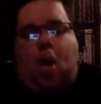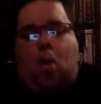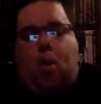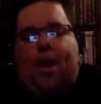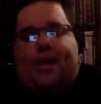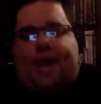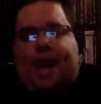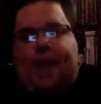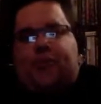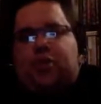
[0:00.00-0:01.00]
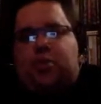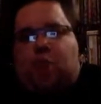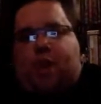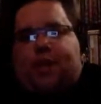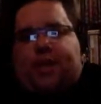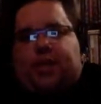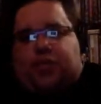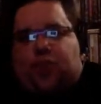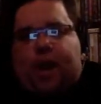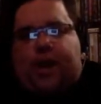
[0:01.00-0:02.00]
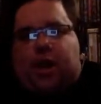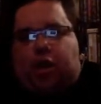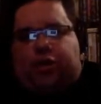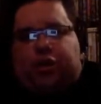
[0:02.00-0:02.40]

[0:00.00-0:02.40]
When it came to my Kiss radio